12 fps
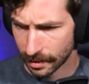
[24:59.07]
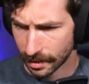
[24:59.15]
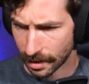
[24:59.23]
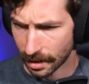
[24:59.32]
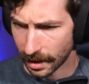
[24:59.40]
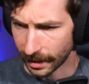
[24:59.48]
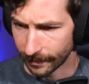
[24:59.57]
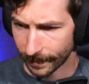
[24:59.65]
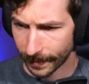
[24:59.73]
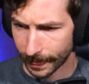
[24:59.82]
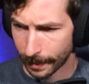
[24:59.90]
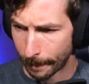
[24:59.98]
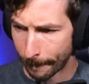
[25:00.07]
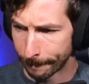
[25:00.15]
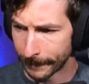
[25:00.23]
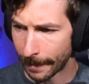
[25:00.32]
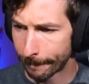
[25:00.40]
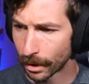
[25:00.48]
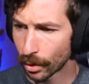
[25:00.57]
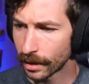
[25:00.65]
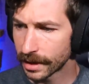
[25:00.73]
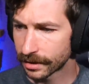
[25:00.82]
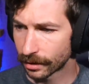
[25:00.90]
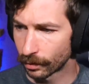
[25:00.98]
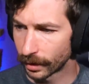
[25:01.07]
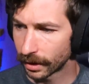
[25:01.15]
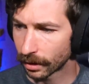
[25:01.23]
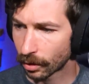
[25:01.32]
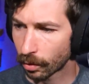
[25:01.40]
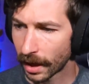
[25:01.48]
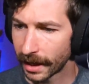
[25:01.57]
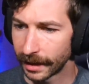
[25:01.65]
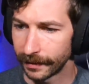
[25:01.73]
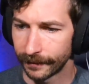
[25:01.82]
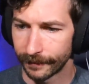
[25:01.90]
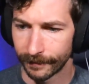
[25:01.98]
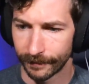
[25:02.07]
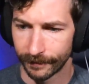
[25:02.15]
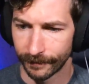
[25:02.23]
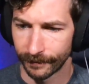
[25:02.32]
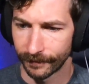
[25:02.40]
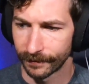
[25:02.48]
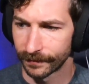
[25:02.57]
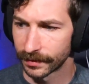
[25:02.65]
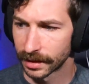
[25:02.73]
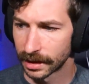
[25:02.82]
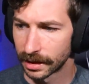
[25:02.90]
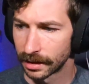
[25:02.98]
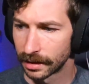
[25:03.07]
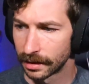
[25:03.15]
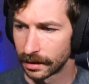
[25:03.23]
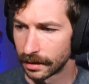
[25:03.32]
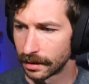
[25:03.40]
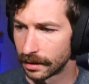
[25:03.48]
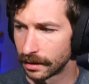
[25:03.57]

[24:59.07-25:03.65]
All right. My boys are real quiet. Go, I think.